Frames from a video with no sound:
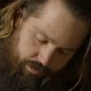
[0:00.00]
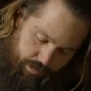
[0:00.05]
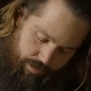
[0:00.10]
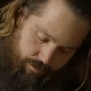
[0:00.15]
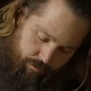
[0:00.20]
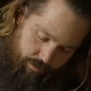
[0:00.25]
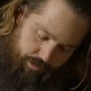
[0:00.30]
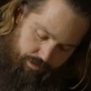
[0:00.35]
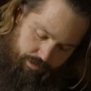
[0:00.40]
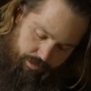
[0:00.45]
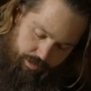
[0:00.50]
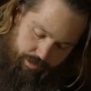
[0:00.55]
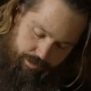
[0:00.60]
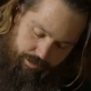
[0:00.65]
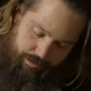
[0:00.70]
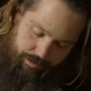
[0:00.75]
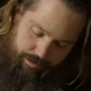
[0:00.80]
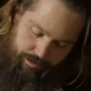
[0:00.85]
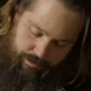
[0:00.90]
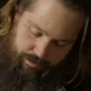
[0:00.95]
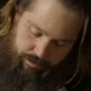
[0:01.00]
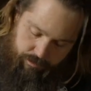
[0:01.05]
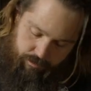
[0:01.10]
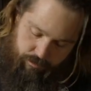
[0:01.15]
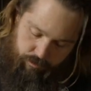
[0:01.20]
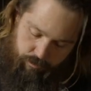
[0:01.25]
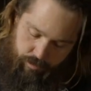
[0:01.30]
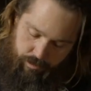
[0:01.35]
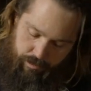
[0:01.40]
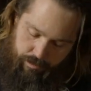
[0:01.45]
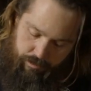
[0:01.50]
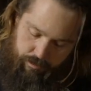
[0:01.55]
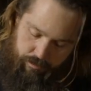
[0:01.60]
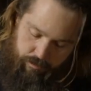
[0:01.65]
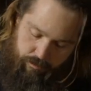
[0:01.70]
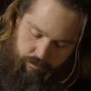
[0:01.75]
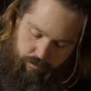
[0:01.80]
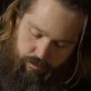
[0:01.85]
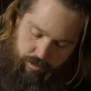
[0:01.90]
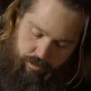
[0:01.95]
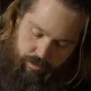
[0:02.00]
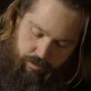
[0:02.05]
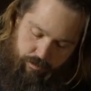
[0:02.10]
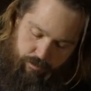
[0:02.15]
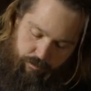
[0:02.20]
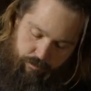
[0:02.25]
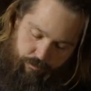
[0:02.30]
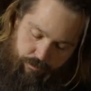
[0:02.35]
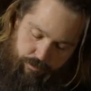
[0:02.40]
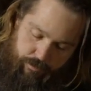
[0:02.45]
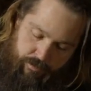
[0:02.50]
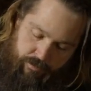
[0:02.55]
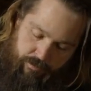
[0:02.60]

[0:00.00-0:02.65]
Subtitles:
can't wait to get into this. It's a really good